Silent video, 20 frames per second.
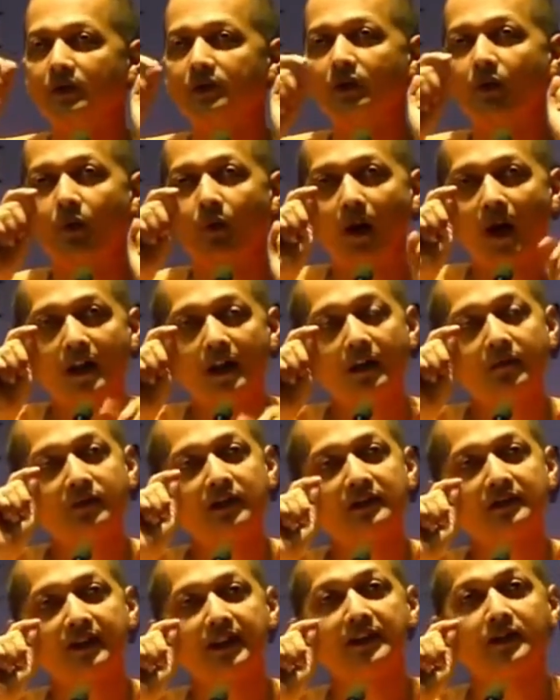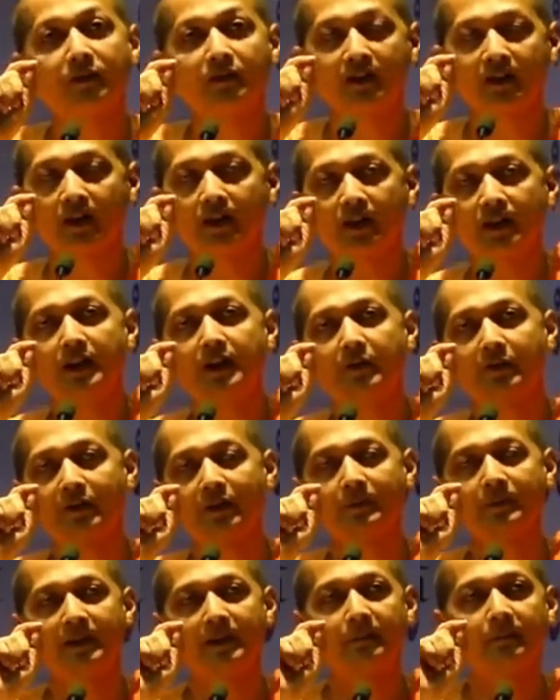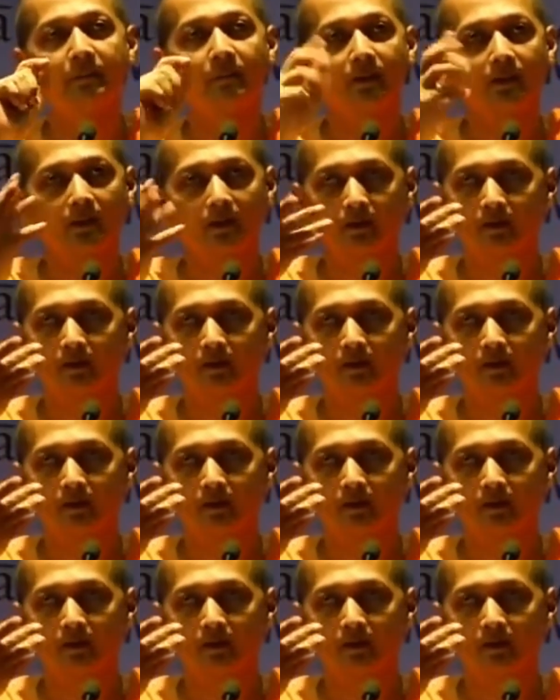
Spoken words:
So one of the things which I learned from them,